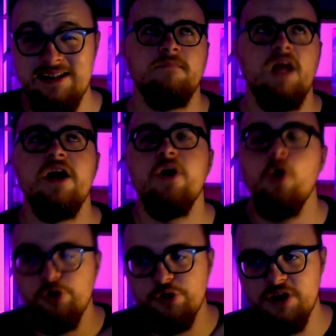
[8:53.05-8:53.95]
And it
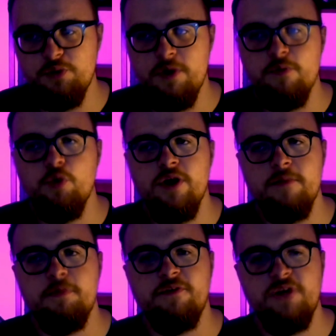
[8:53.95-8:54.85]
also takes away from one of the
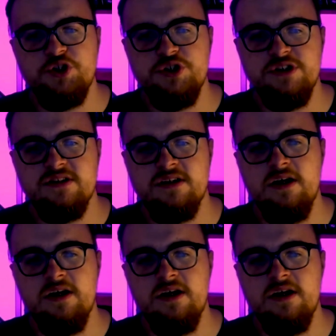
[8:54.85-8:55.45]
professions